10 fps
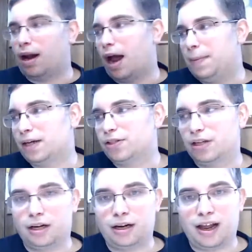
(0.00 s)
I'm actually
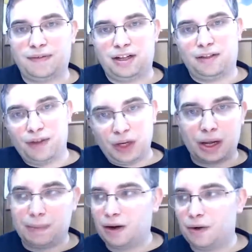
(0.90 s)
going to have another video
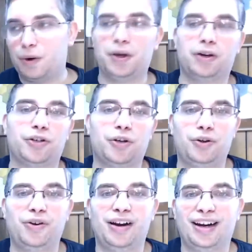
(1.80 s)
coming out where we're going to show
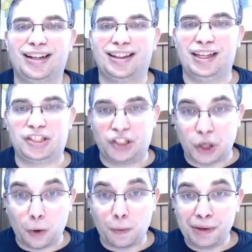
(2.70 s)
you the
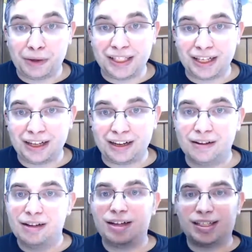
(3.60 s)
stone building
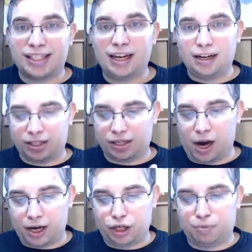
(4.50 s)
set. It's a
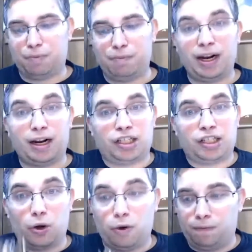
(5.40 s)
cottage, but made out of
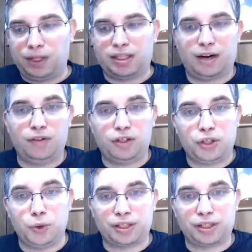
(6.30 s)
stone instead of the
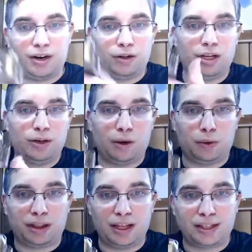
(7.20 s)
Tudor style that you get with
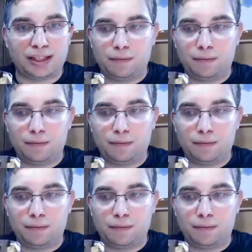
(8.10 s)
this.